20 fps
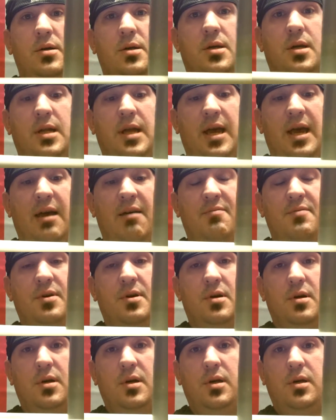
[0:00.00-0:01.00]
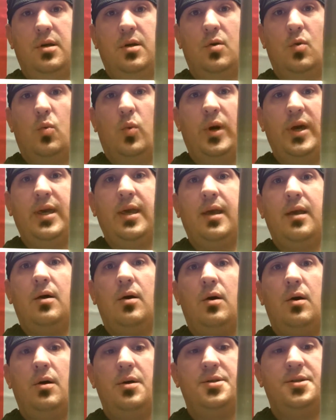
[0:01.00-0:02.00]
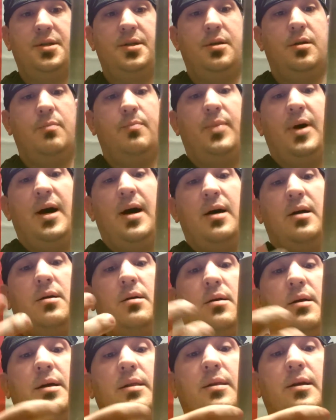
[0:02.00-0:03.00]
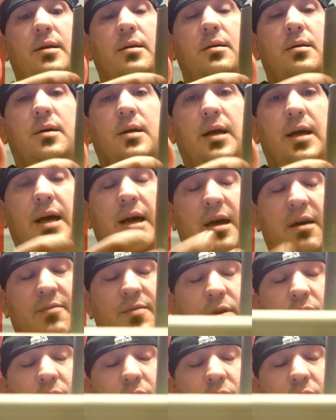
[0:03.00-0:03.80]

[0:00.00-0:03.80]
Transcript: you're going to have your wicking holes in your bottle, and then you're going to have